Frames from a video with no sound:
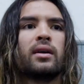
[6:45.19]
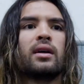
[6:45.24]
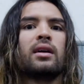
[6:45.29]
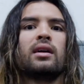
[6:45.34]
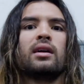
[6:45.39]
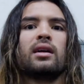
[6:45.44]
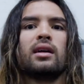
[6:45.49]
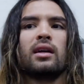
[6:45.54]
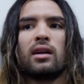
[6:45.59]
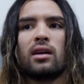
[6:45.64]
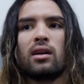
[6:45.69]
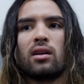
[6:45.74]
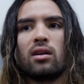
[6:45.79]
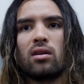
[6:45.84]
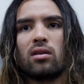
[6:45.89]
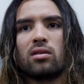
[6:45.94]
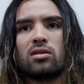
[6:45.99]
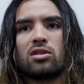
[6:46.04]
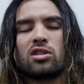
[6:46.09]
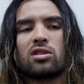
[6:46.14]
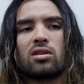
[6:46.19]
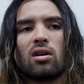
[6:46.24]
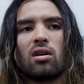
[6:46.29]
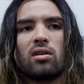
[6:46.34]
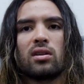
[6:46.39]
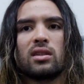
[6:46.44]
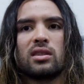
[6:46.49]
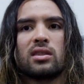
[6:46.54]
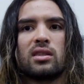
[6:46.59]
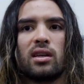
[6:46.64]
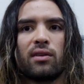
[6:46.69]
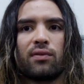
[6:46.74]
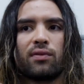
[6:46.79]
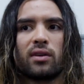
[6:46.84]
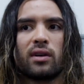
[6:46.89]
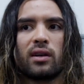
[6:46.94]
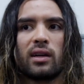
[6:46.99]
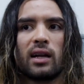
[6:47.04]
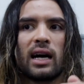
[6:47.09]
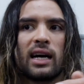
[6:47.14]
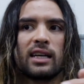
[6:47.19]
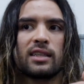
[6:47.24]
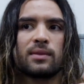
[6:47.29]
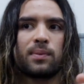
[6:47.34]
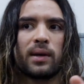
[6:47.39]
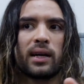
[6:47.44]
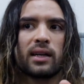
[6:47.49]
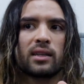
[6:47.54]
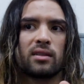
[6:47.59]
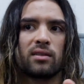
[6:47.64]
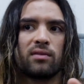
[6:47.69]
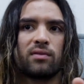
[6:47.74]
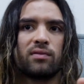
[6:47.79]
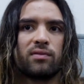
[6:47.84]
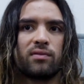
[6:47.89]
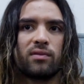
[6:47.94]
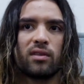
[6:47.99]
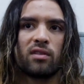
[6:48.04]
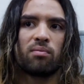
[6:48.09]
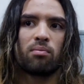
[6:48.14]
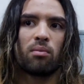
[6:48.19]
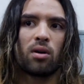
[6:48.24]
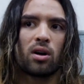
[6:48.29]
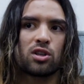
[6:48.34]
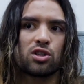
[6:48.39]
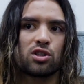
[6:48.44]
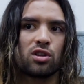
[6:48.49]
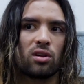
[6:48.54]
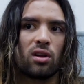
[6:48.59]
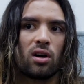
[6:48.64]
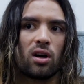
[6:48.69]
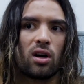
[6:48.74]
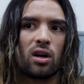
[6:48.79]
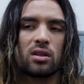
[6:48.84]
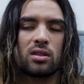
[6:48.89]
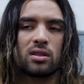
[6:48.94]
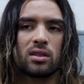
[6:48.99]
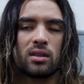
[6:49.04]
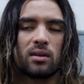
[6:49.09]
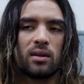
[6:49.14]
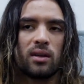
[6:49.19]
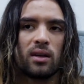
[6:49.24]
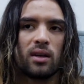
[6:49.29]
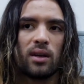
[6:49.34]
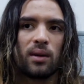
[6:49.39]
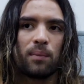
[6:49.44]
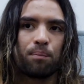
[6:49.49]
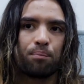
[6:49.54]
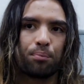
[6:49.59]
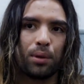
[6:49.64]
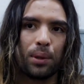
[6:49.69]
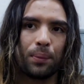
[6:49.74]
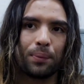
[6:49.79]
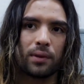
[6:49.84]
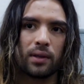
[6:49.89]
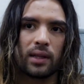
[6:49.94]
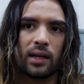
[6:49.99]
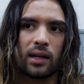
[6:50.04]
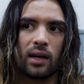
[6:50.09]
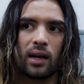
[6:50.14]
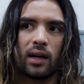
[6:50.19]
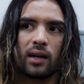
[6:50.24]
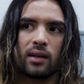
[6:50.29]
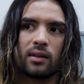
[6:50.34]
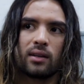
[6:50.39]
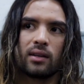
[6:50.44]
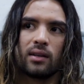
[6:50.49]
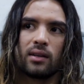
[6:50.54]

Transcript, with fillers: You know, just all these different aspects of martial arts and people that got